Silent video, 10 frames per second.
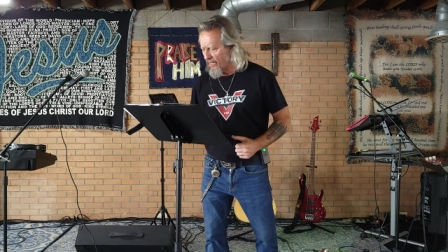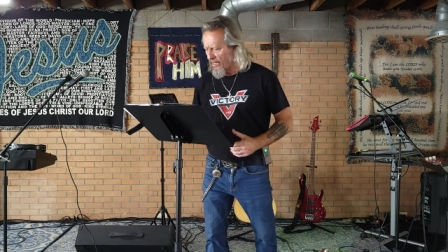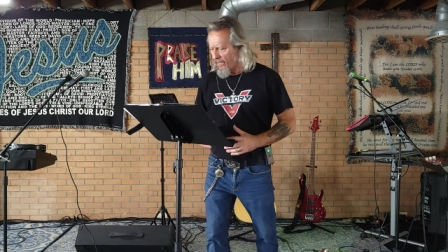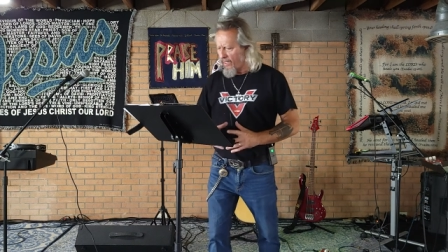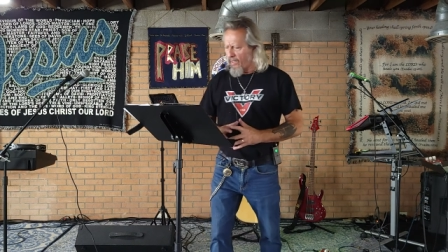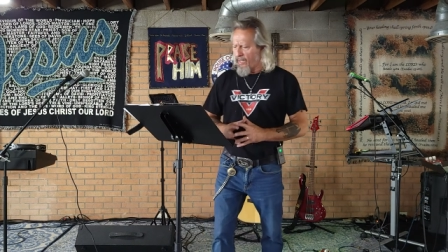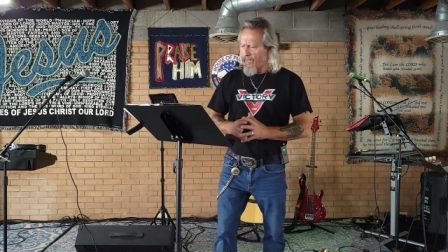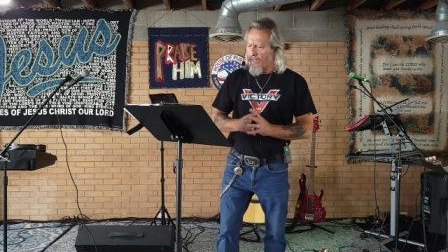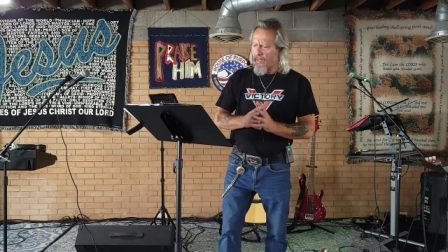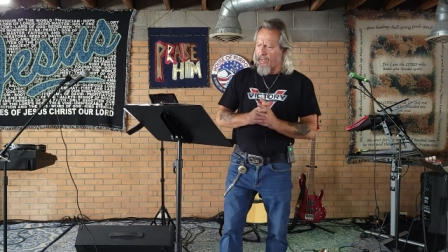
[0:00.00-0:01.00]
Yes.
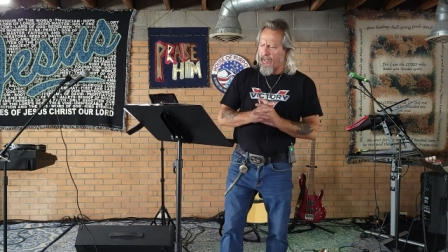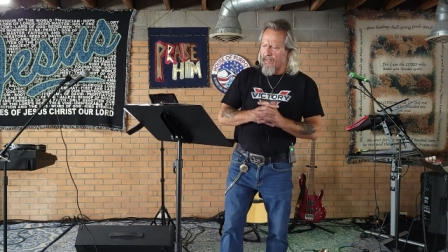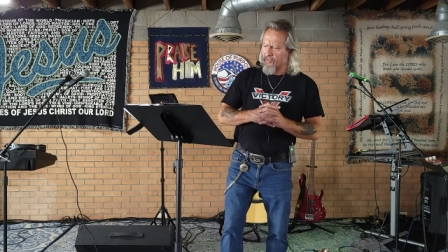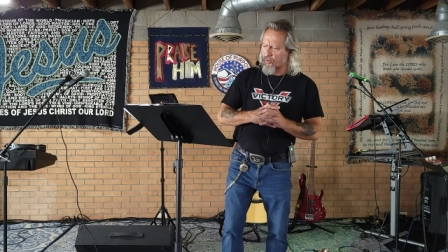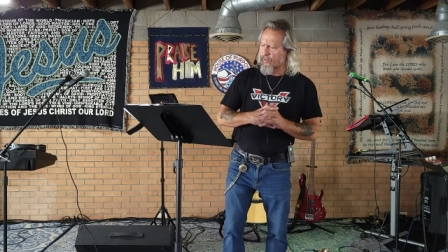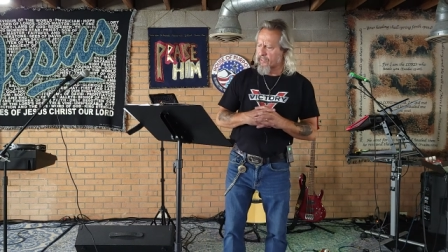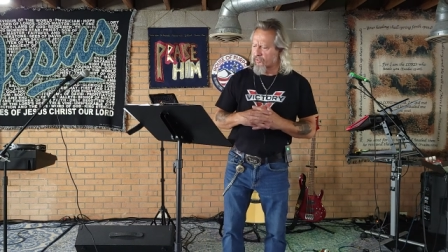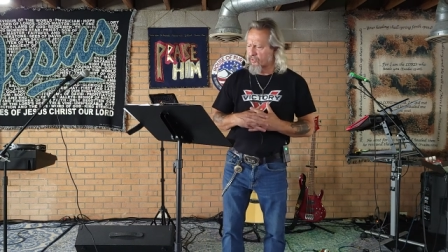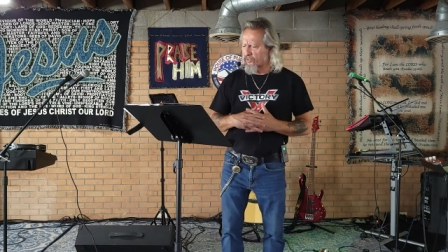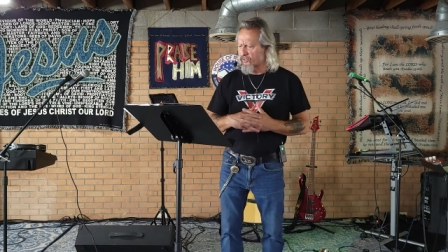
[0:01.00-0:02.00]
And
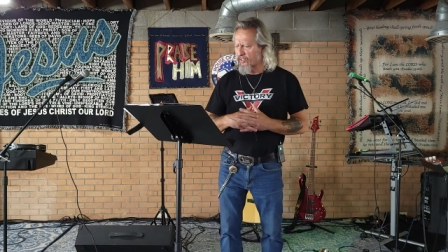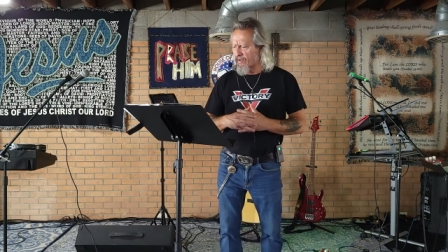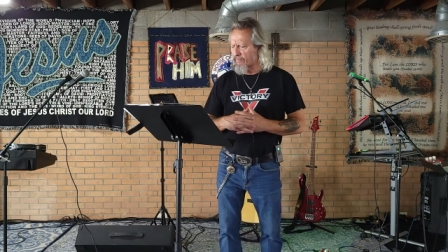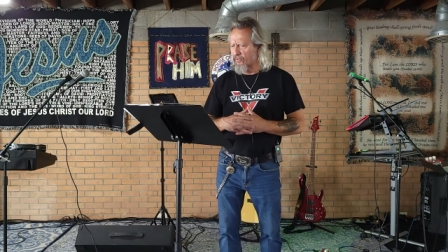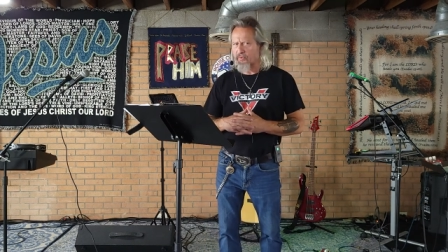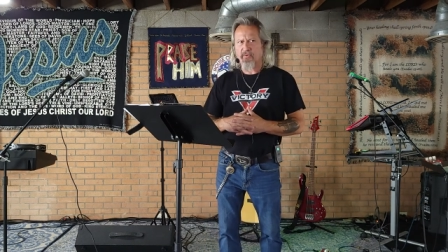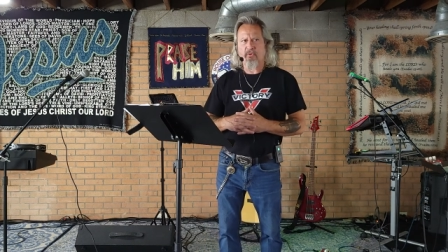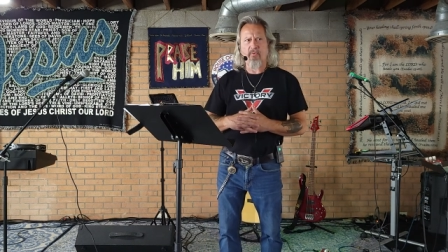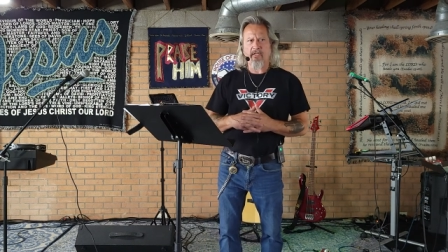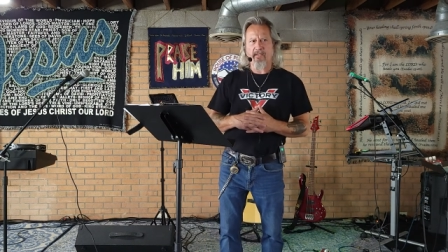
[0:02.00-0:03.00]
27 through
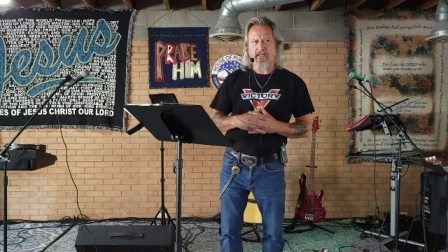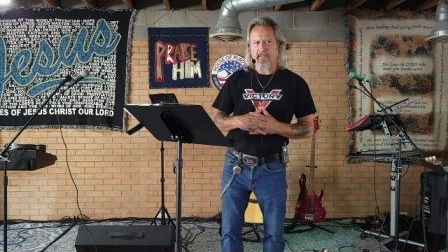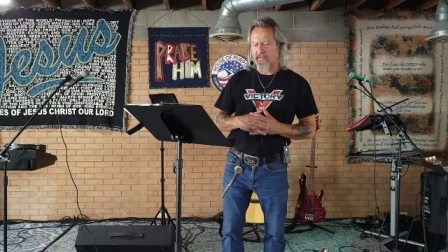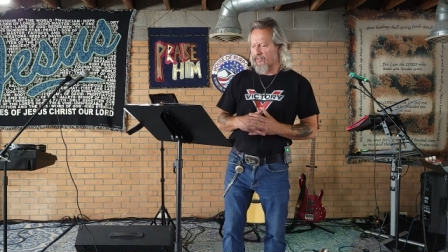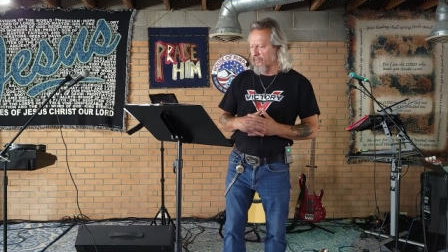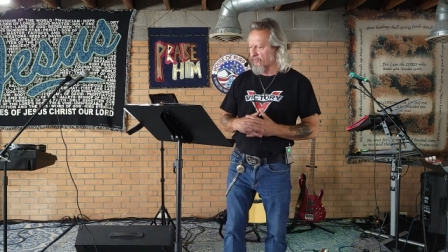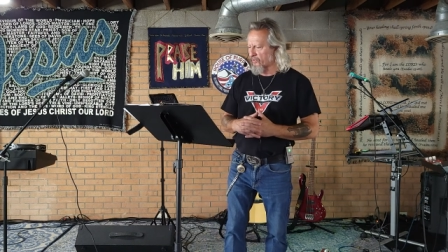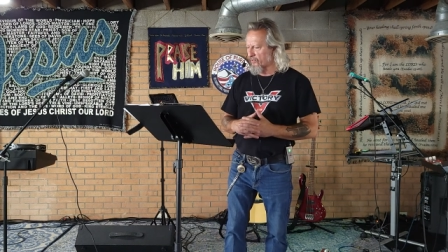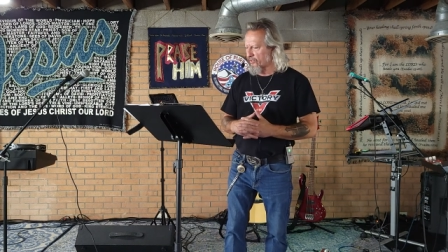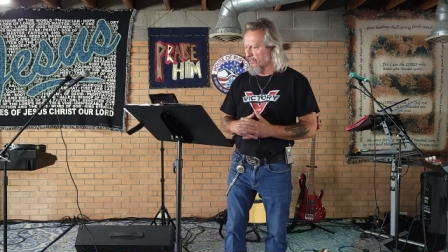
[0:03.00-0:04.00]
28
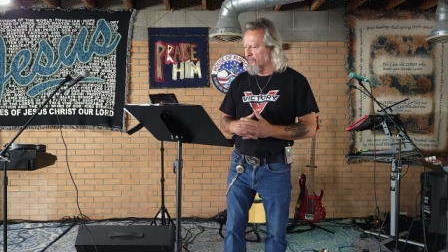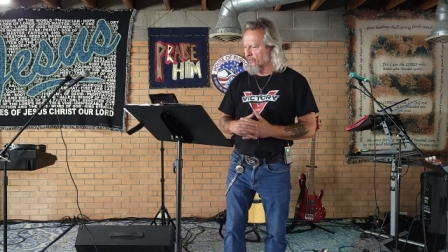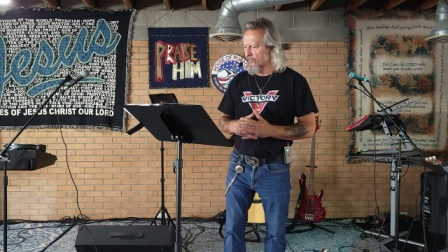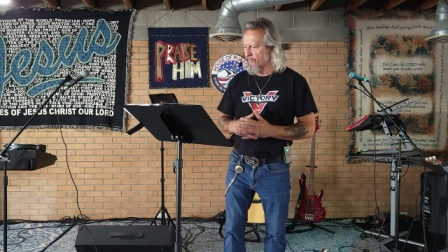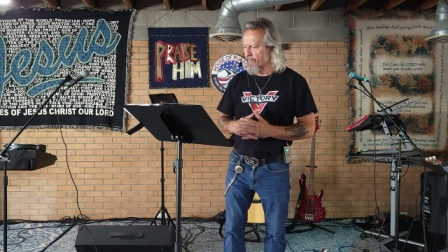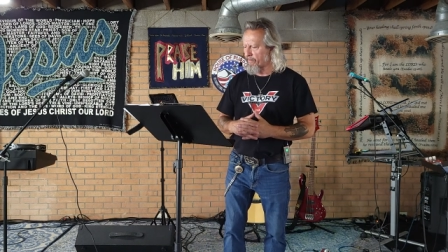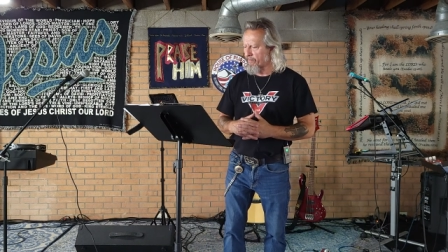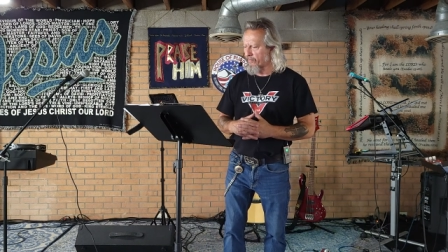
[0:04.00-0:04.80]
tells us this